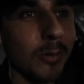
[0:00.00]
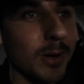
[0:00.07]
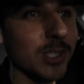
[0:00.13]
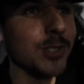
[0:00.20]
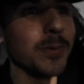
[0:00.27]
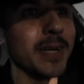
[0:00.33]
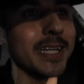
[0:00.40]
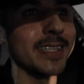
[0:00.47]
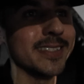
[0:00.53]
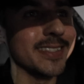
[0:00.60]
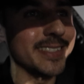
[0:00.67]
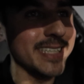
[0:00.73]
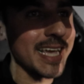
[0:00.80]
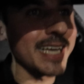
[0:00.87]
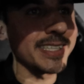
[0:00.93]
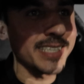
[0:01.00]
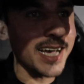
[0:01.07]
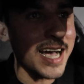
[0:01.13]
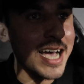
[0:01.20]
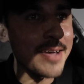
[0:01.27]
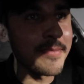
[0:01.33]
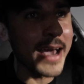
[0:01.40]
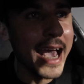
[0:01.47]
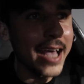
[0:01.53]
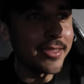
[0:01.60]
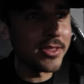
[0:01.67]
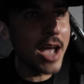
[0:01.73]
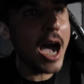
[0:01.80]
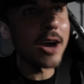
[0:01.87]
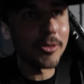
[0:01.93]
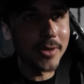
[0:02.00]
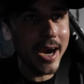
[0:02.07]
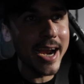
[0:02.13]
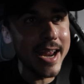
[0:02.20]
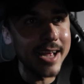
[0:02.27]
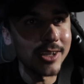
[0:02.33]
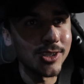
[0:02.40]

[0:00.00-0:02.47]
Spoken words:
when it's daytime and not raining.